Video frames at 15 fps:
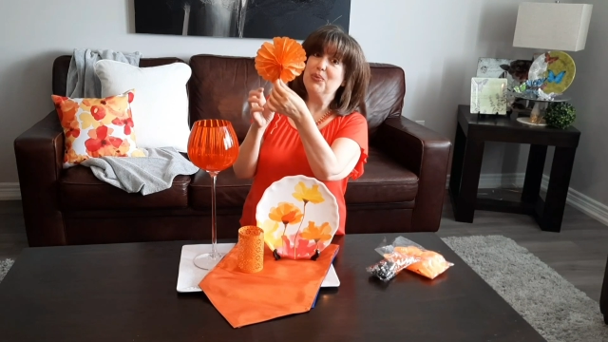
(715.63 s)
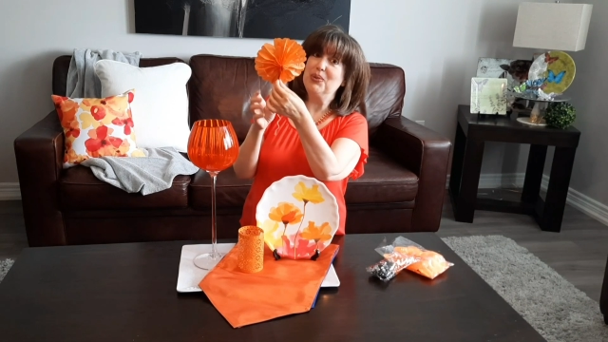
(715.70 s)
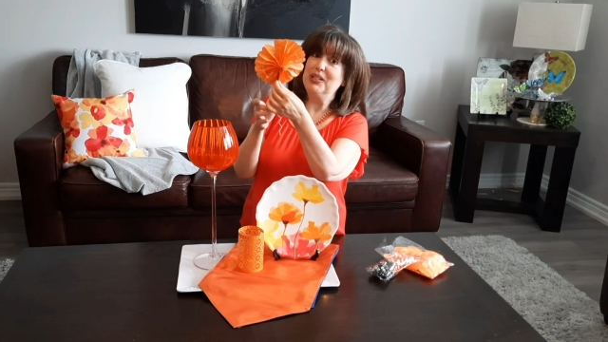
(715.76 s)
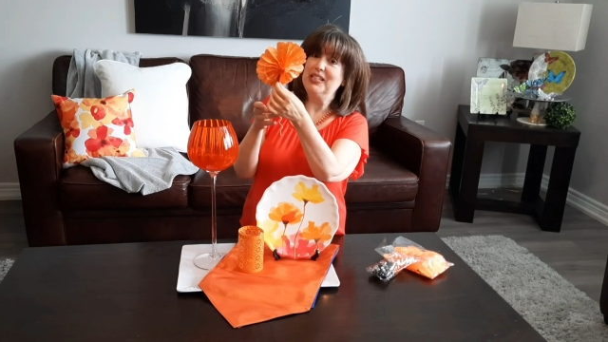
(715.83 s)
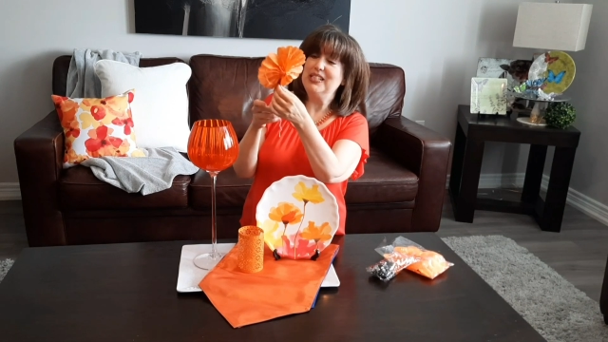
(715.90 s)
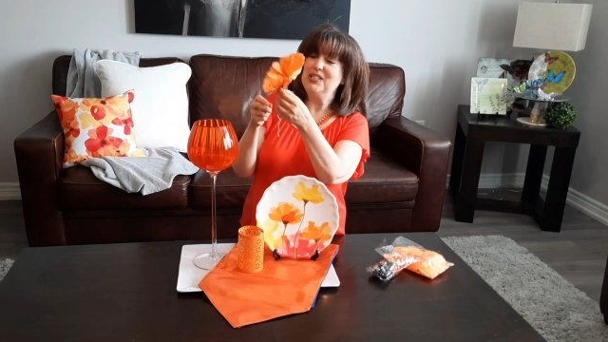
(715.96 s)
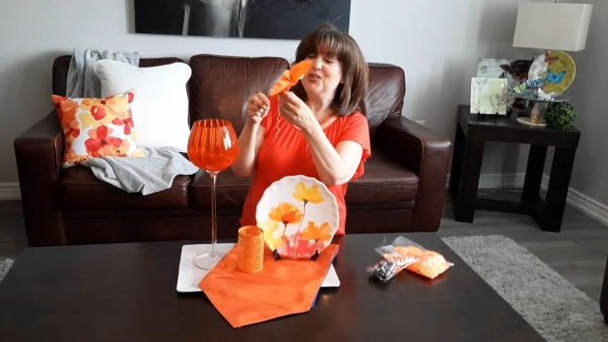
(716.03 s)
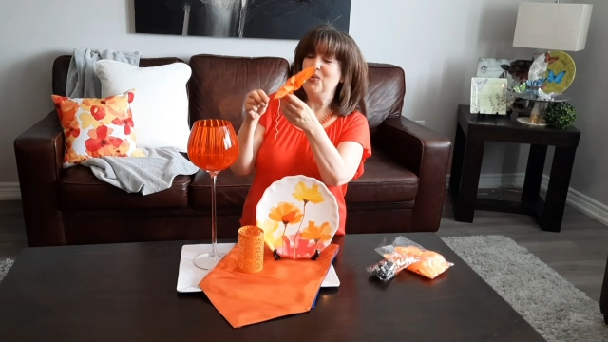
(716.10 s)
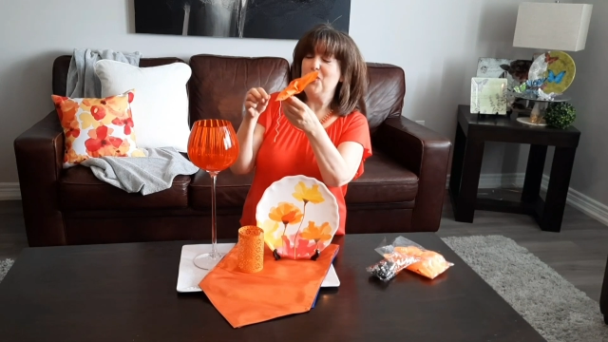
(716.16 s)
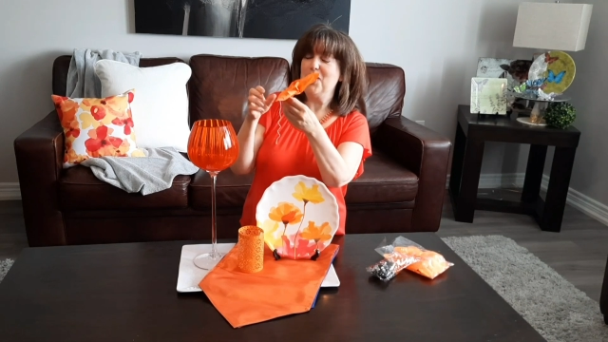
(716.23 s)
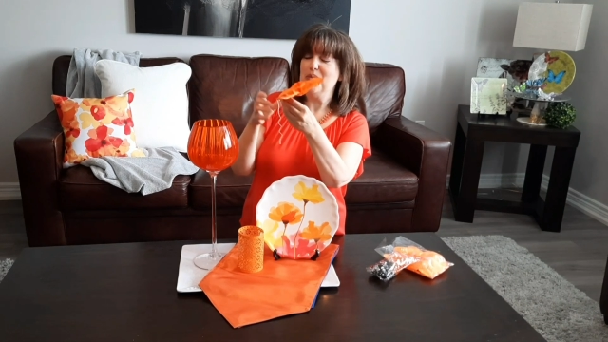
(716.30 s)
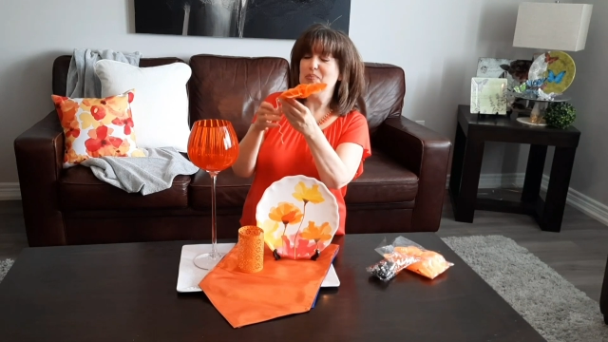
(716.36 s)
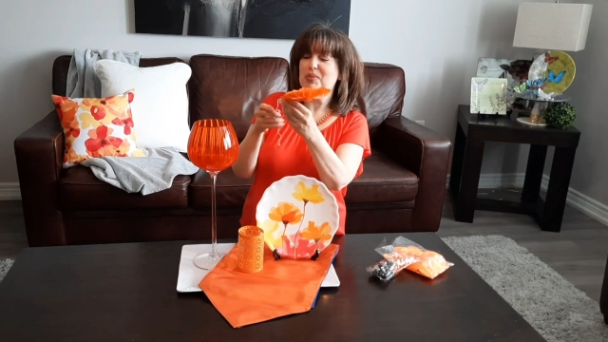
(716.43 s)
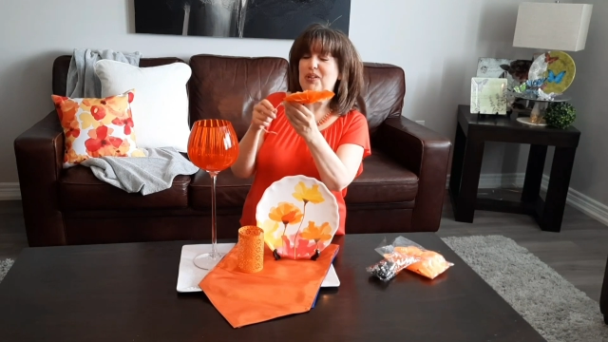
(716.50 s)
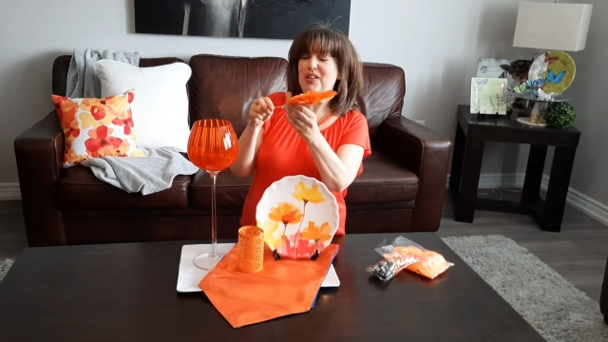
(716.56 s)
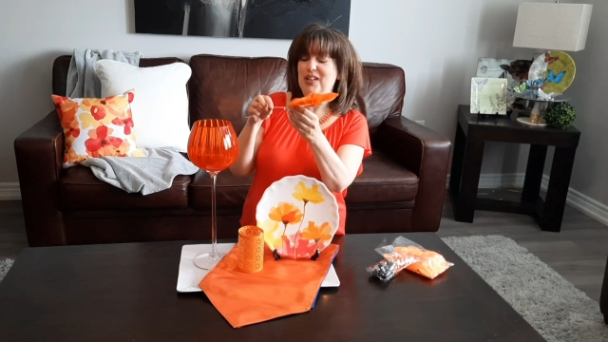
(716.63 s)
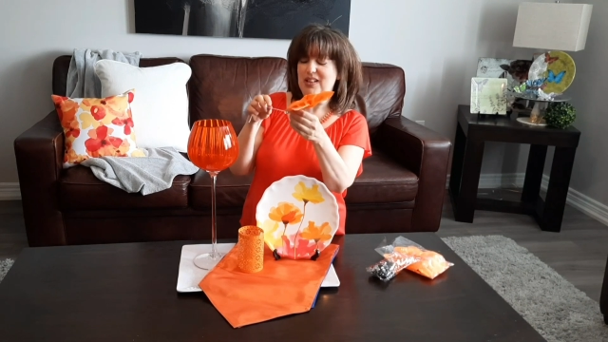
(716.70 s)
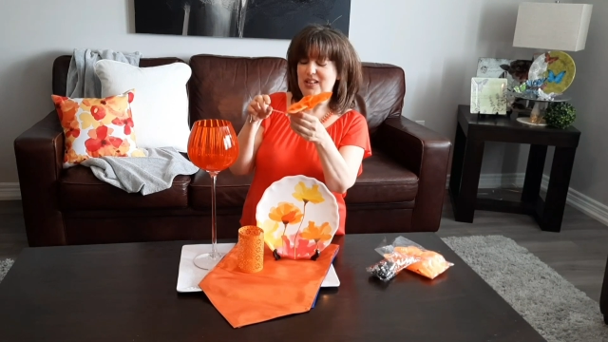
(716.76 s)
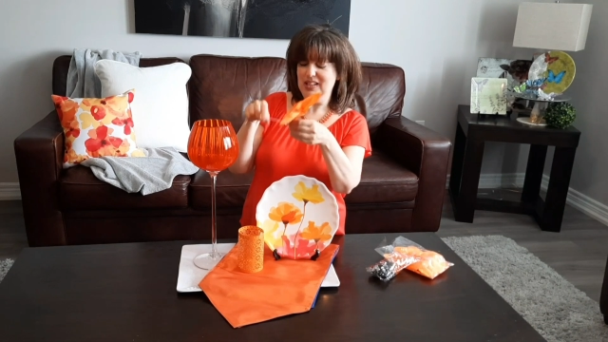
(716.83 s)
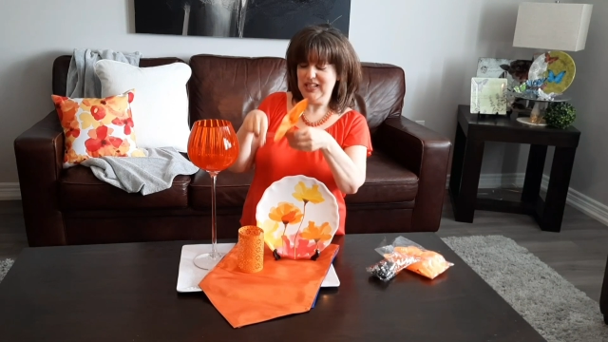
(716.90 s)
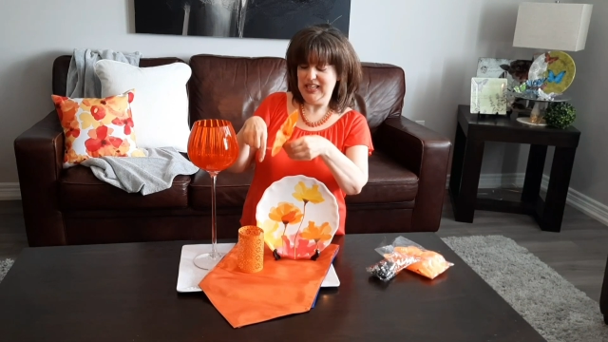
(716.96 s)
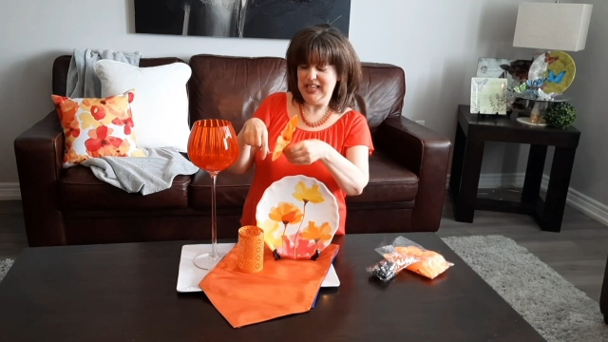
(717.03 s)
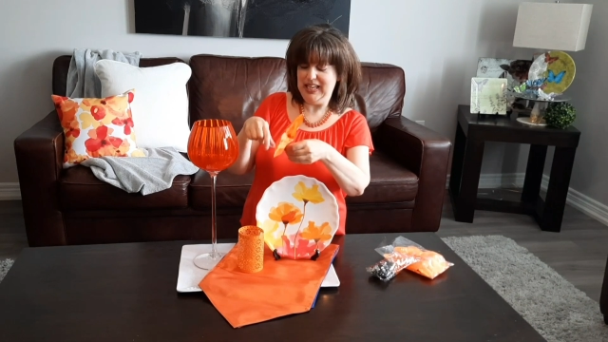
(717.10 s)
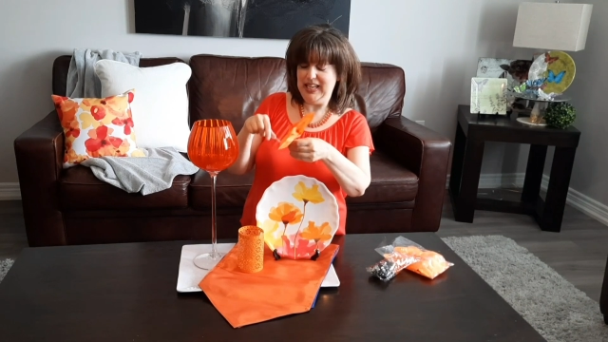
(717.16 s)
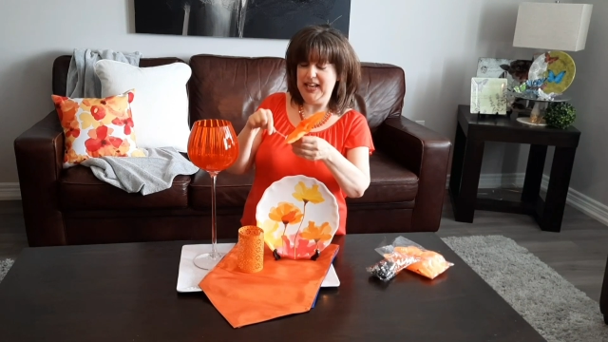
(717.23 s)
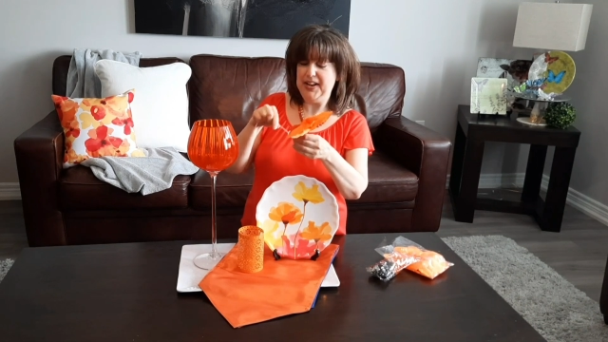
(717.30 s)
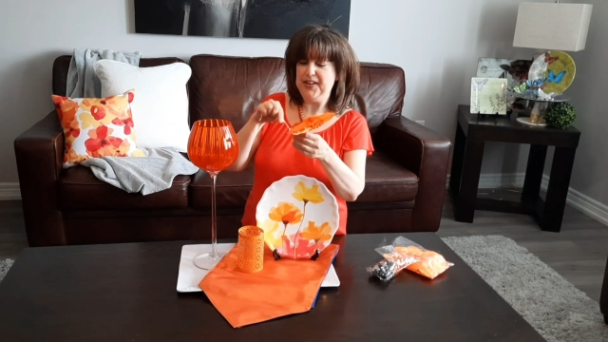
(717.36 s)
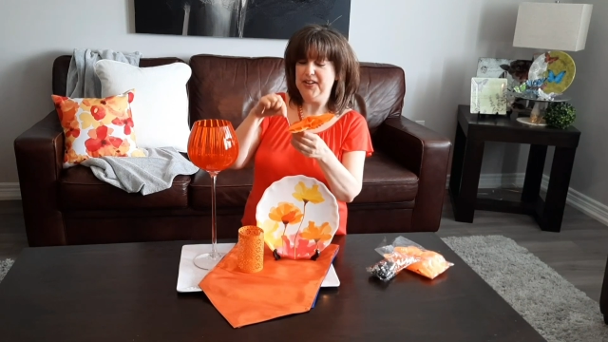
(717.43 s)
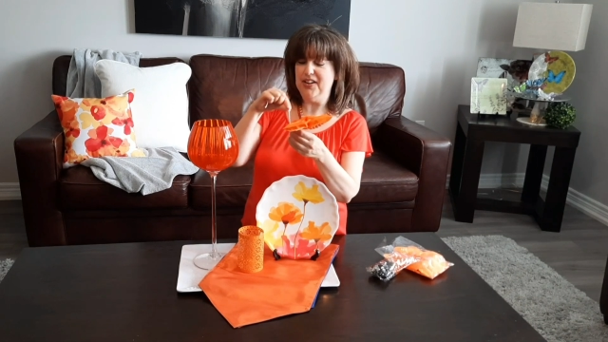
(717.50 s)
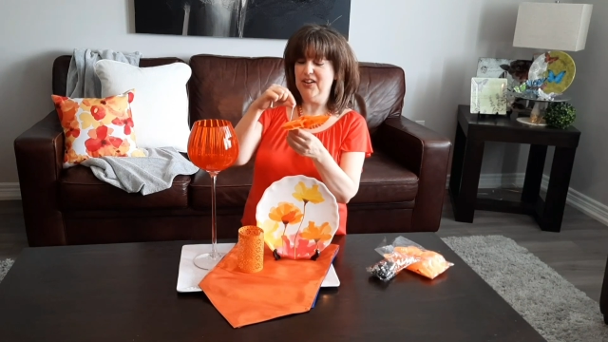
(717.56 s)
really adorable
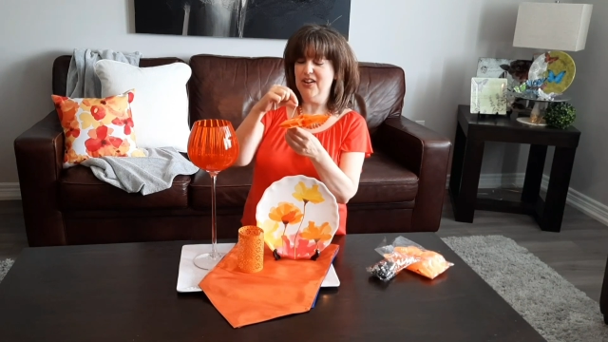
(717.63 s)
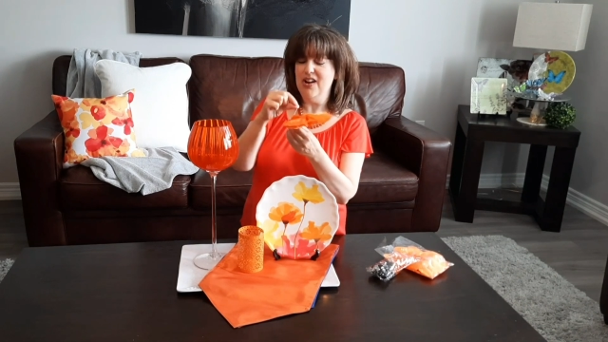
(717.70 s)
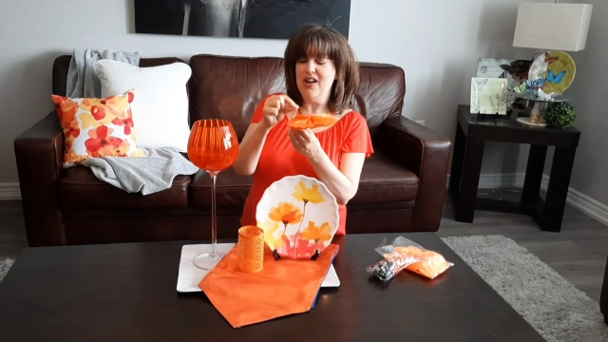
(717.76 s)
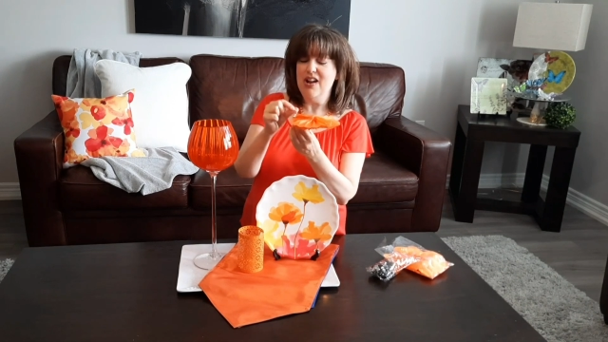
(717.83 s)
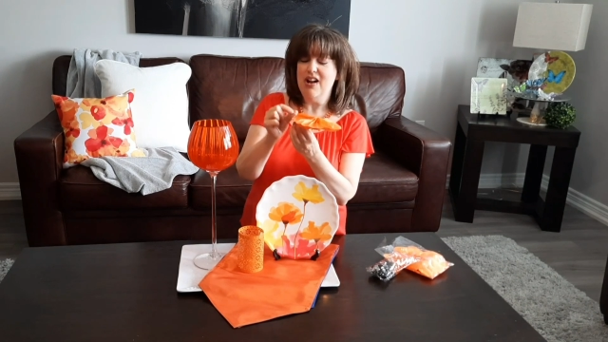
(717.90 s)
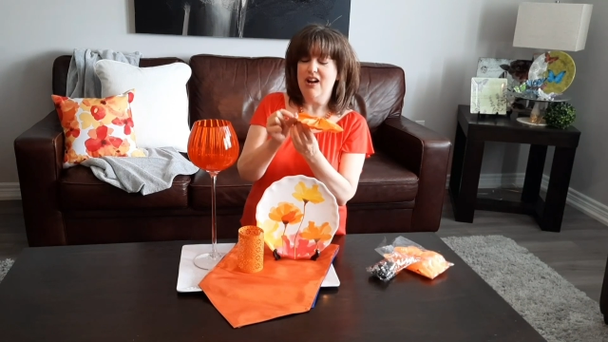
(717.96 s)
here